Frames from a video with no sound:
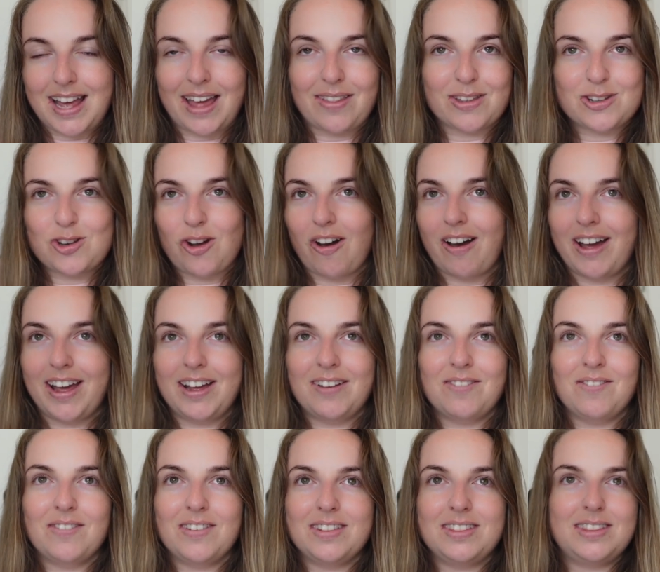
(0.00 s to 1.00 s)
At the
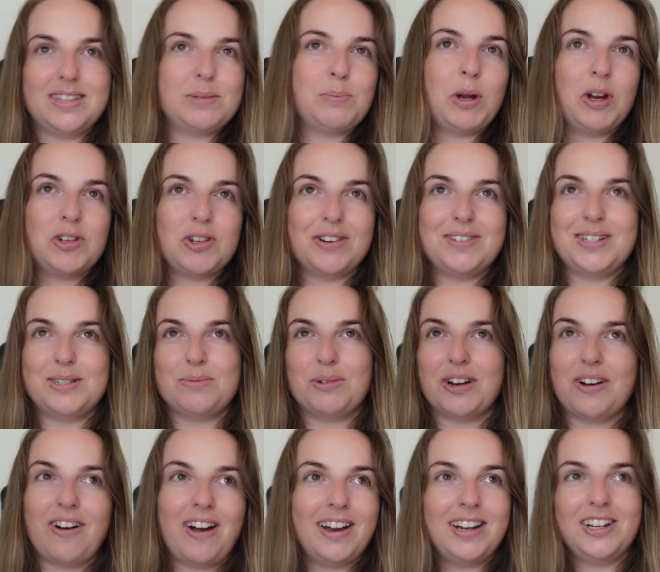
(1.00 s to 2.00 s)
time, spirit jerseys
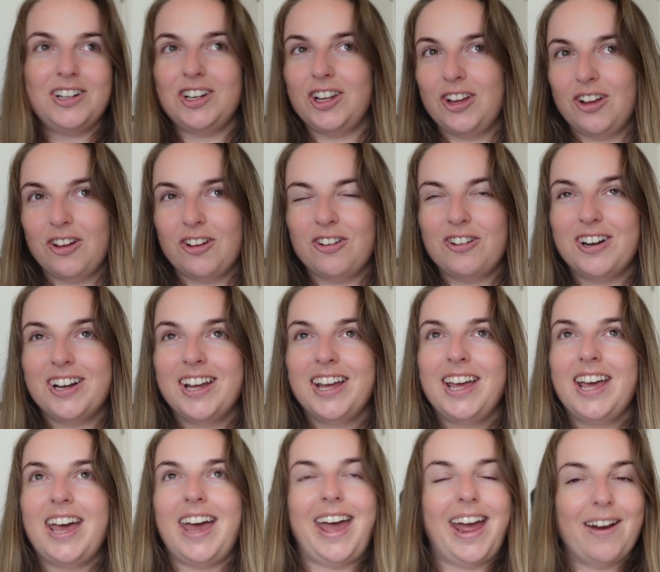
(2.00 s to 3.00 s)
were kind of new.
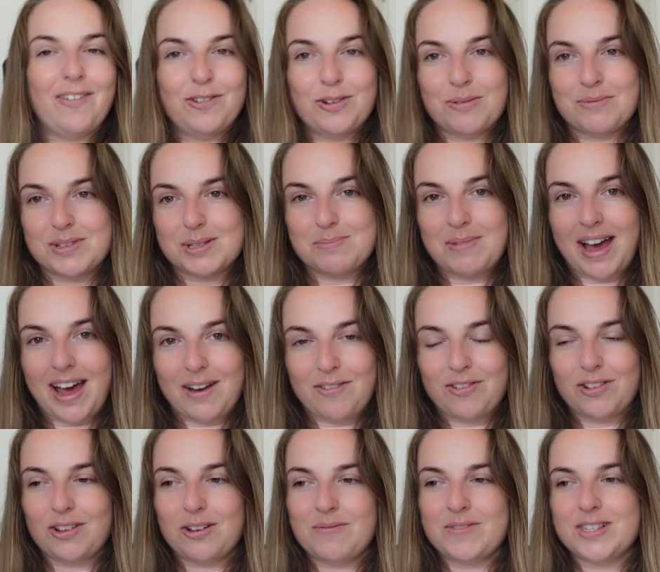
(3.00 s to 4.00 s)
Everyone was mad
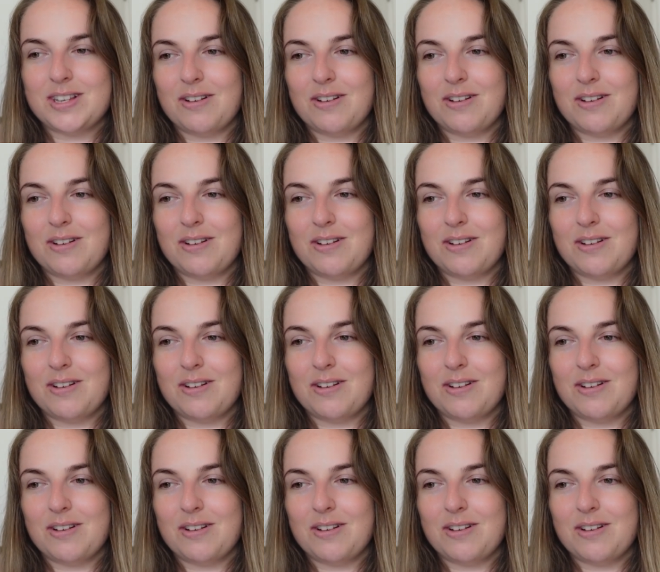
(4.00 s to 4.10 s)
for them.